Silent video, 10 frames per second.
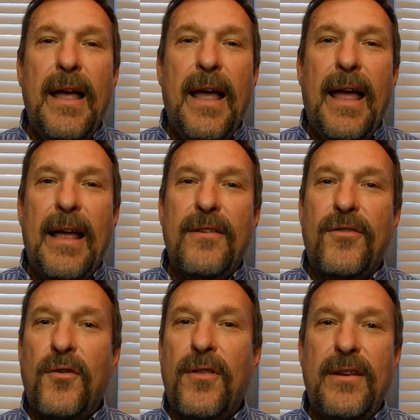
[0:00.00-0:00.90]
And
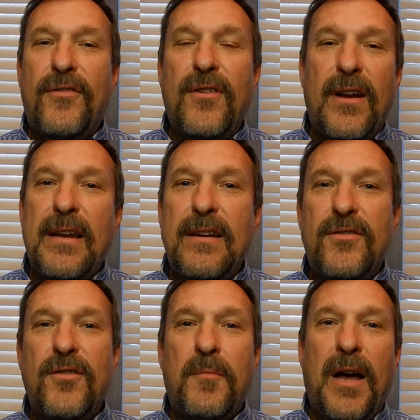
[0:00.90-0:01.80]
so they stuck it
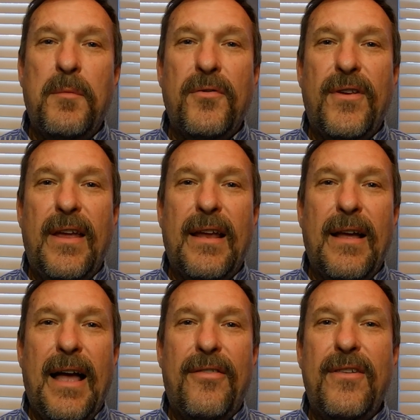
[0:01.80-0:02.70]
into the Bible saying,
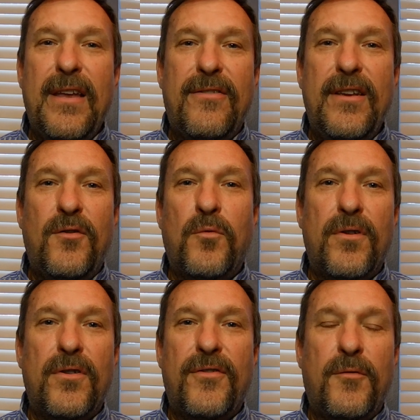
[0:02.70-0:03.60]
I think these
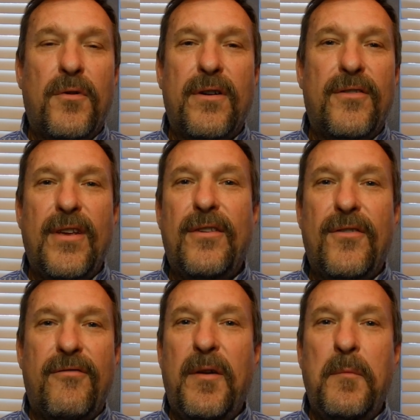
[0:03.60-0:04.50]
words where it says
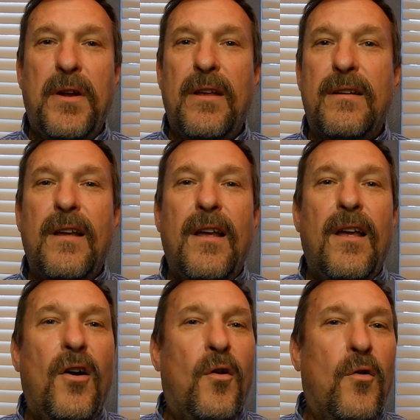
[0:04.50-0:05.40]
effeminate
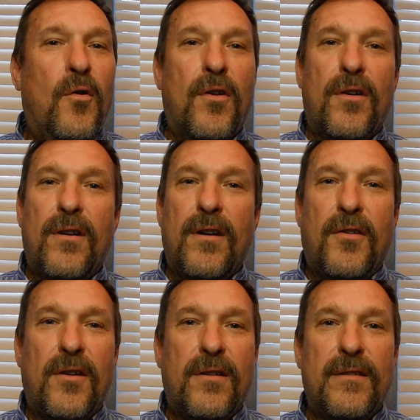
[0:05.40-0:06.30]

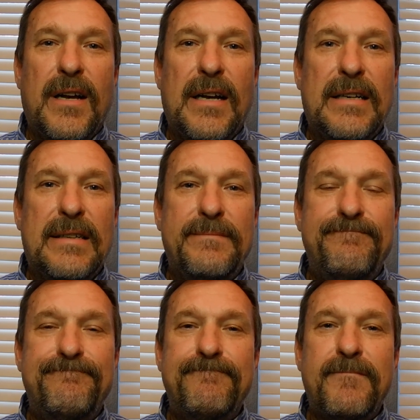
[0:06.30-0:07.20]
or
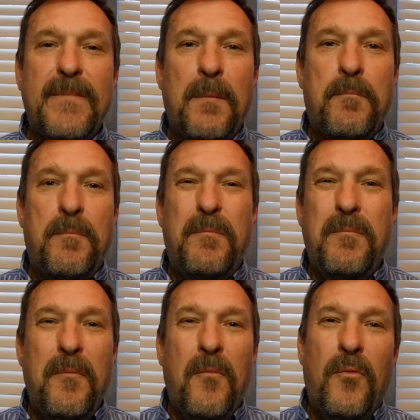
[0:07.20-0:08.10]

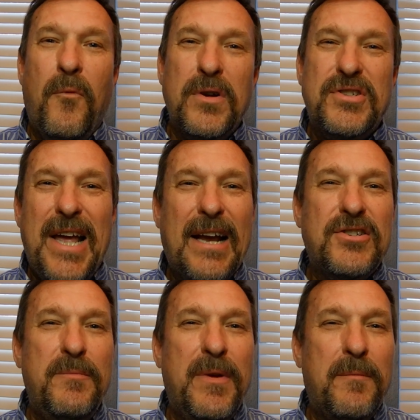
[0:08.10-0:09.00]
which
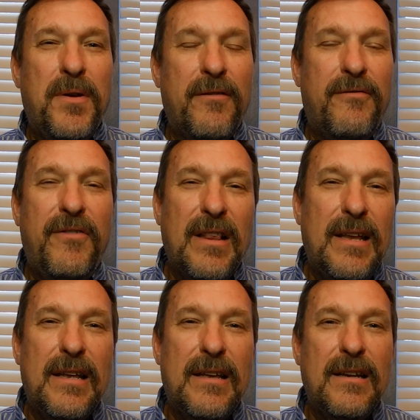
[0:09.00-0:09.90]
actually meant
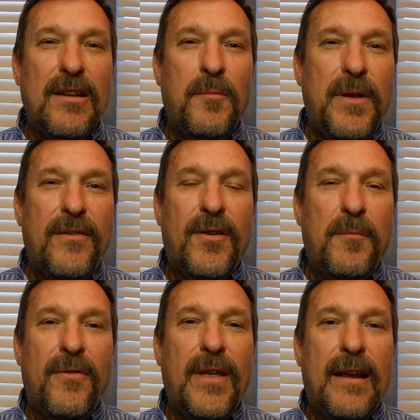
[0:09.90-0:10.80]
pedophilia a little bit,
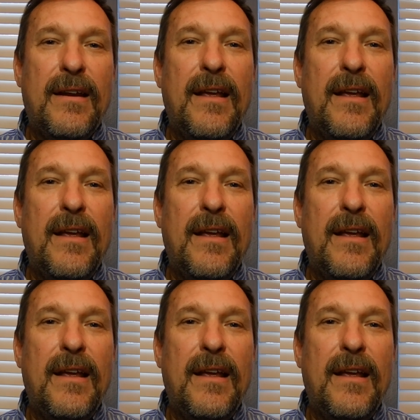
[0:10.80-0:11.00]
some of that